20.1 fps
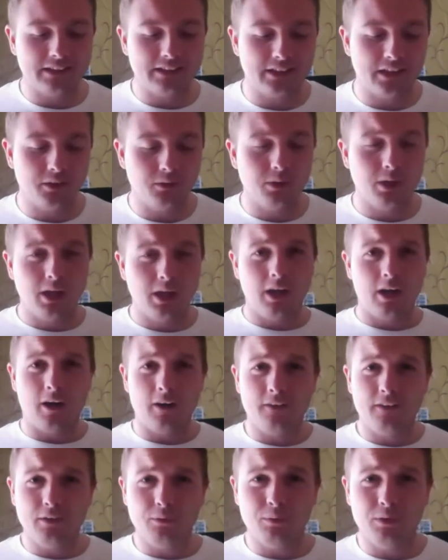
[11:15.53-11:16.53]
so
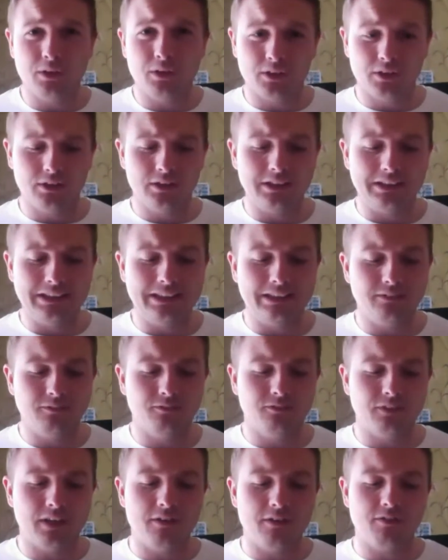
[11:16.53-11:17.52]
I think we're looking at a
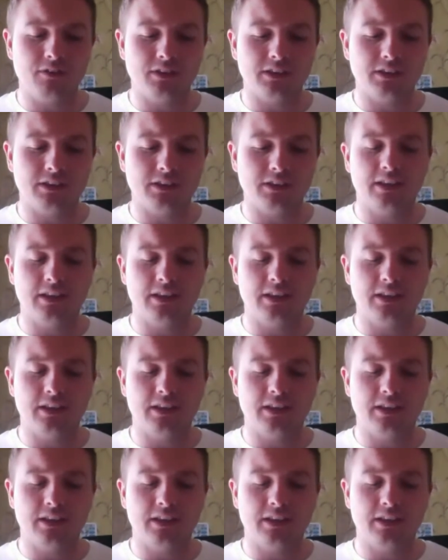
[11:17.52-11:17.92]
decent favourites here.